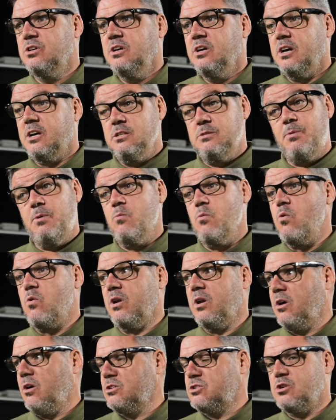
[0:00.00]
And he's been
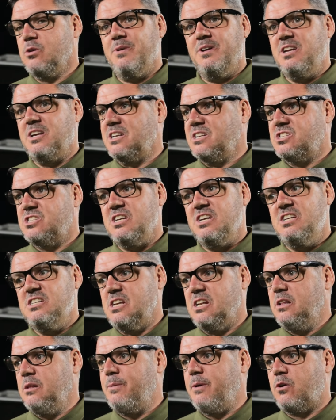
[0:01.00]
walking that all summer, and you can see he's
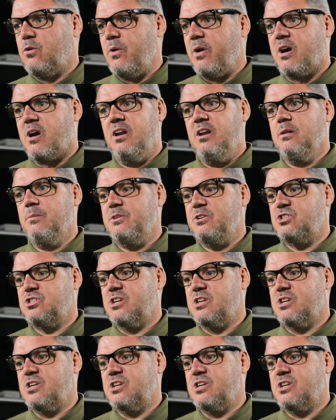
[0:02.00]
a little bit quicker, a little bit